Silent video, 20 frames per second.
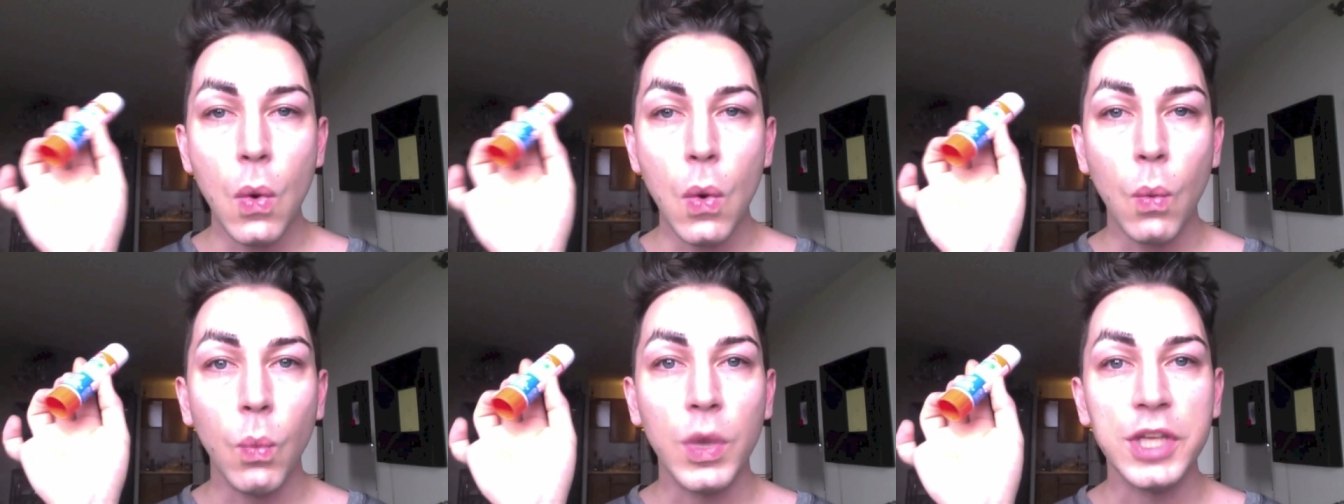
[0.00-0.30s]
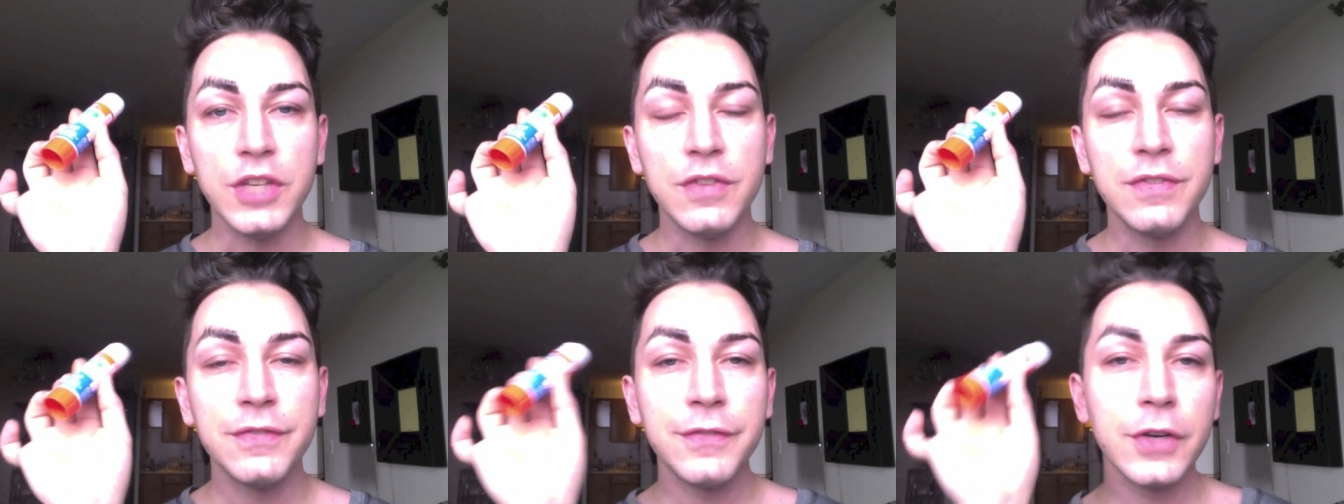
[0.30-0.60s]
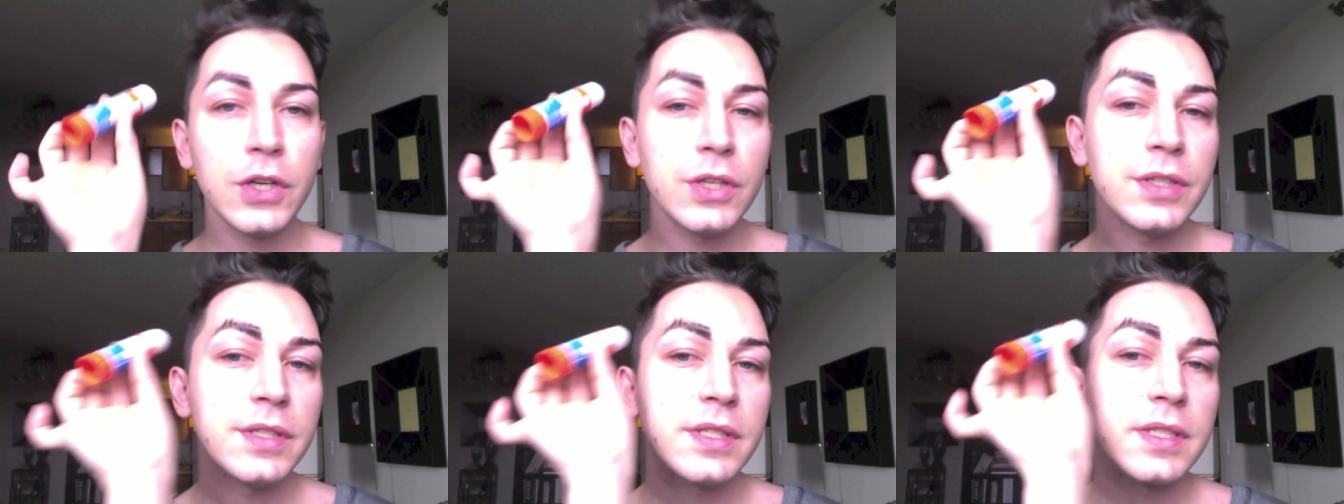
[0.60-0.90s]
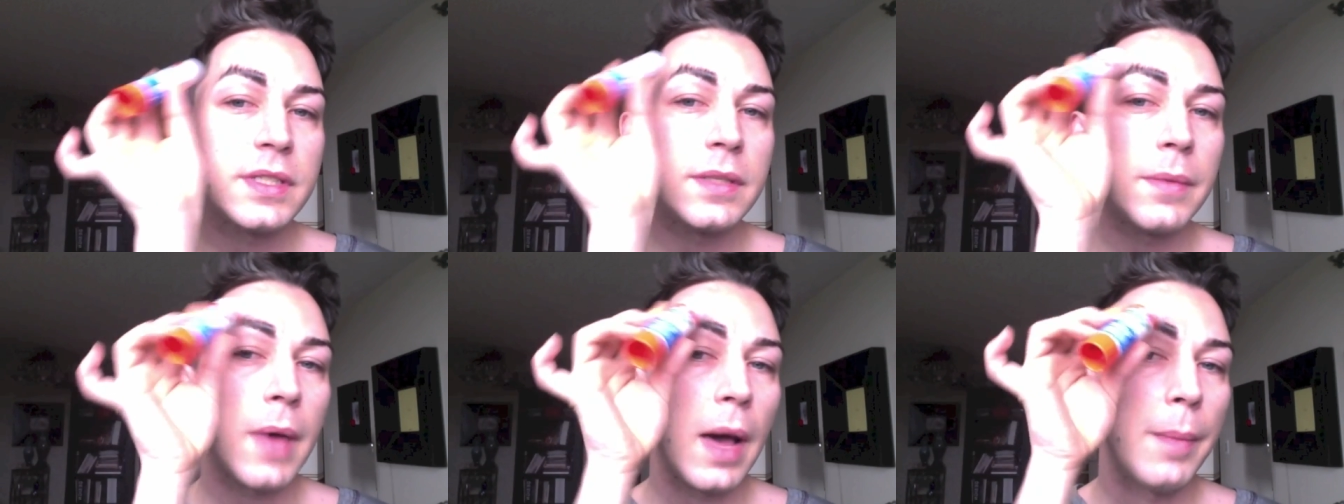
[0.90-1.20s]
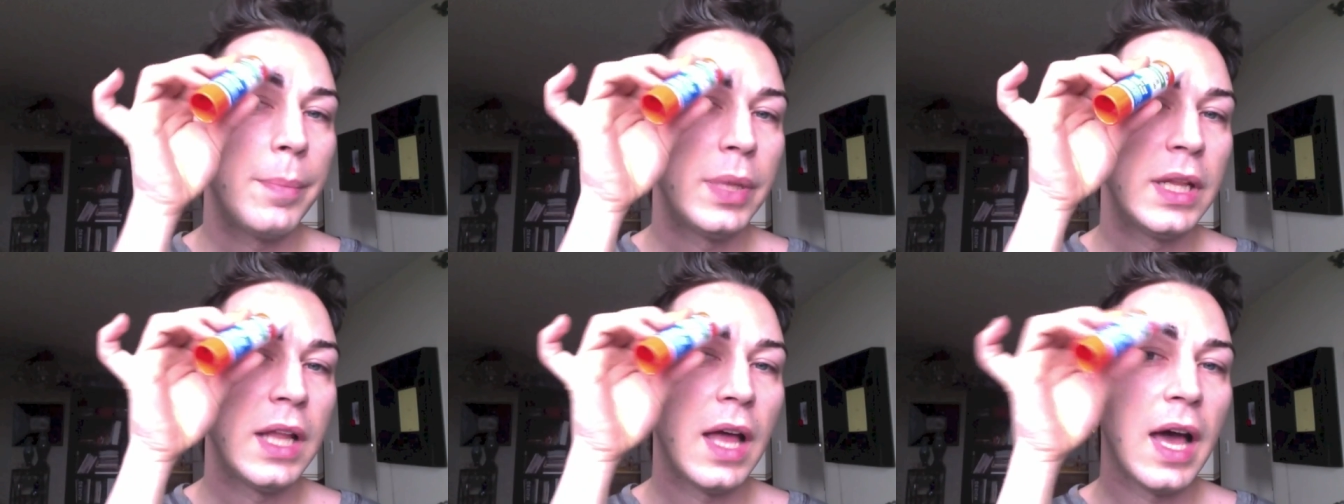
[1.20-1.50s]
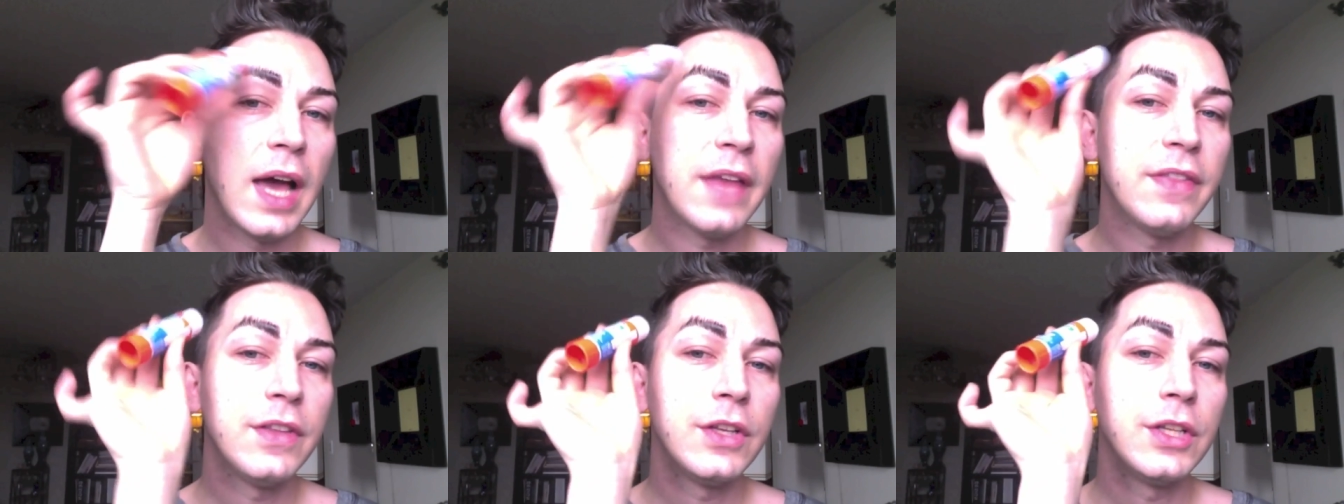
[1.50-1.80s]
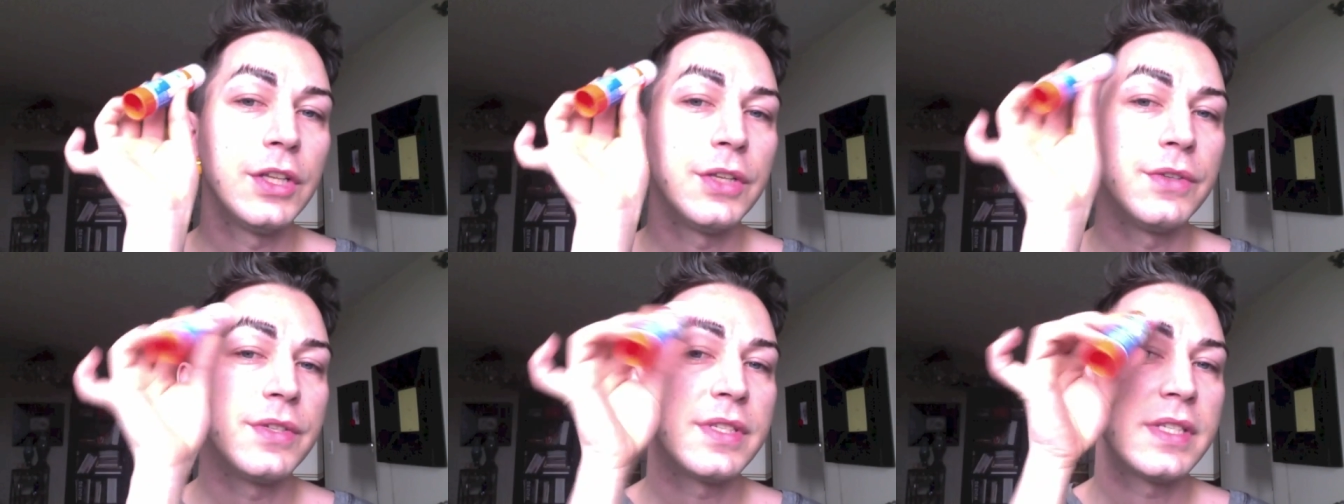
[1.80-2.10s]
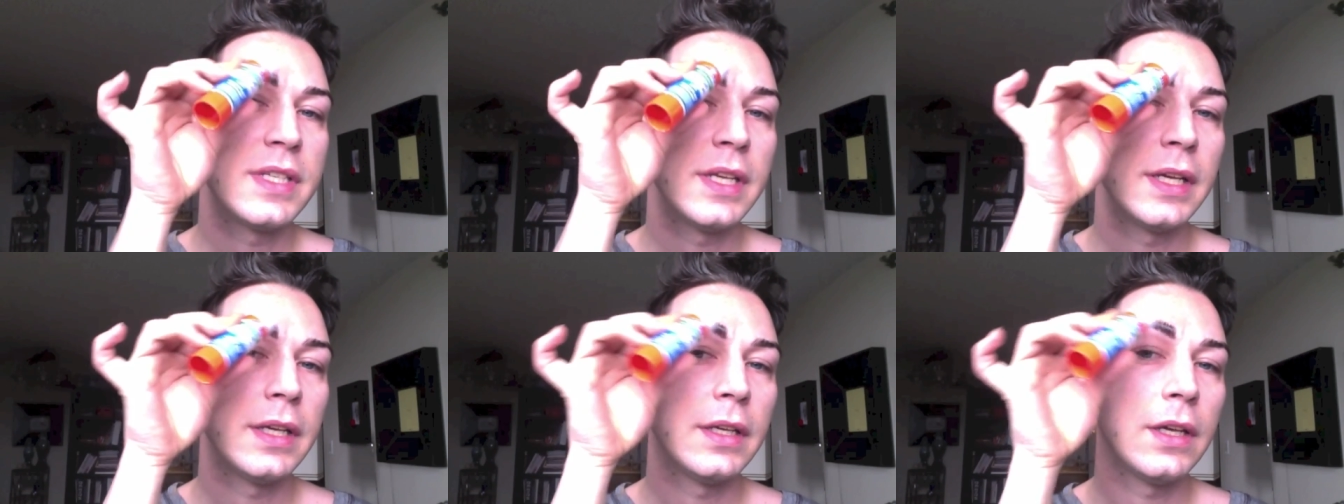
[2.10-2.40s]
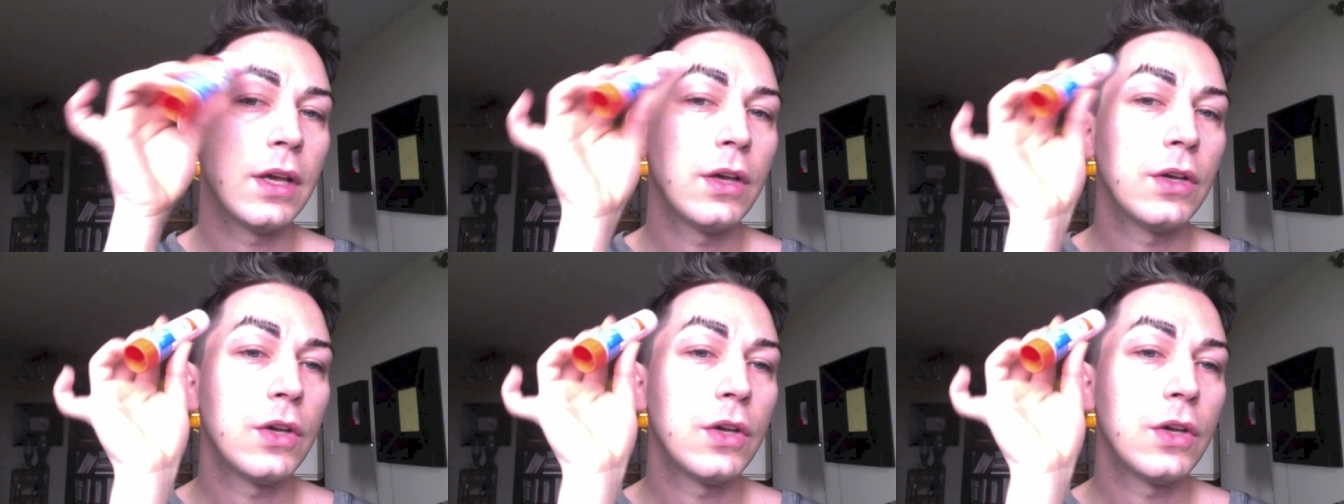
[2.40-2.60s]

When you first apply the glue stick